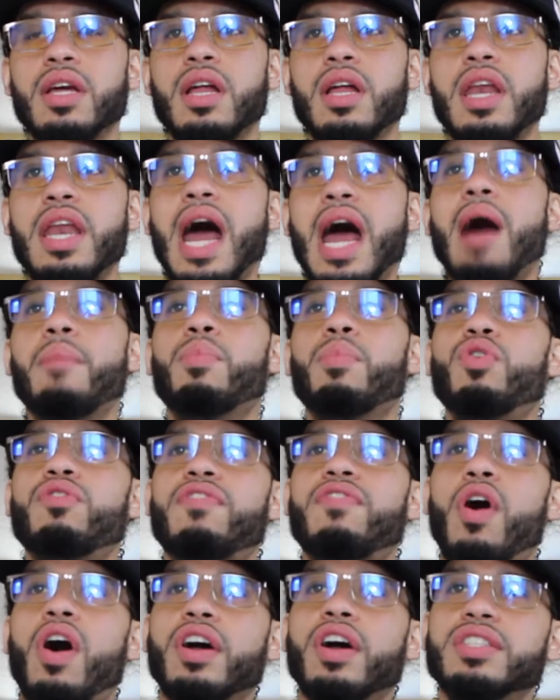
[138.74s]
not
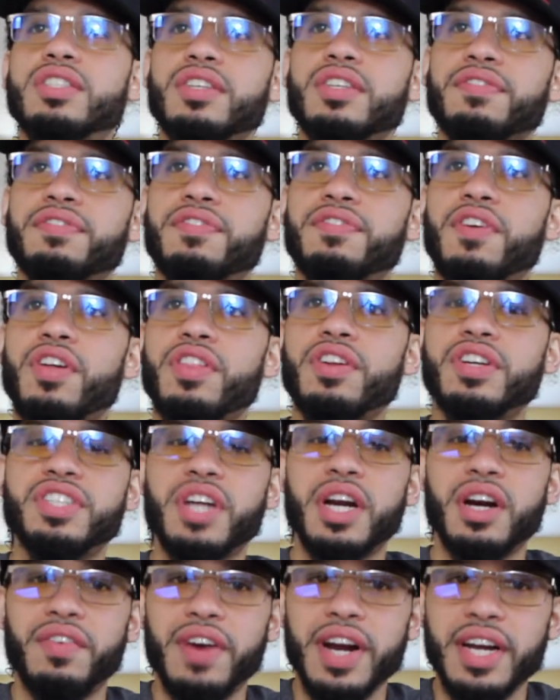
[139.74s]
move on to further
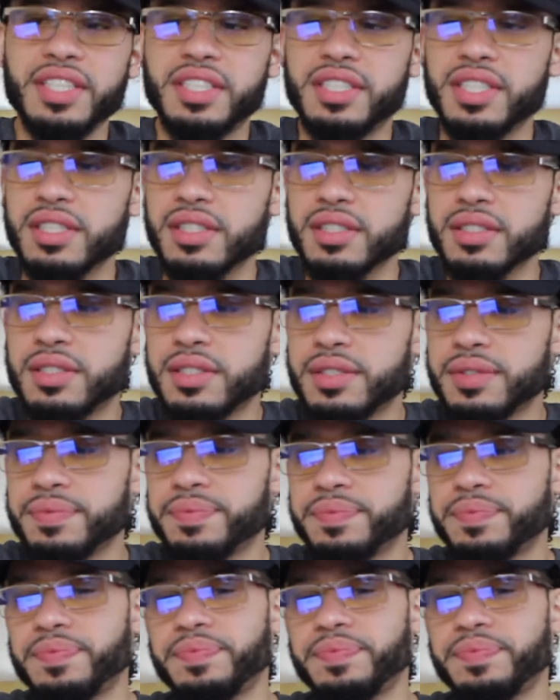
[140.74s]
generations.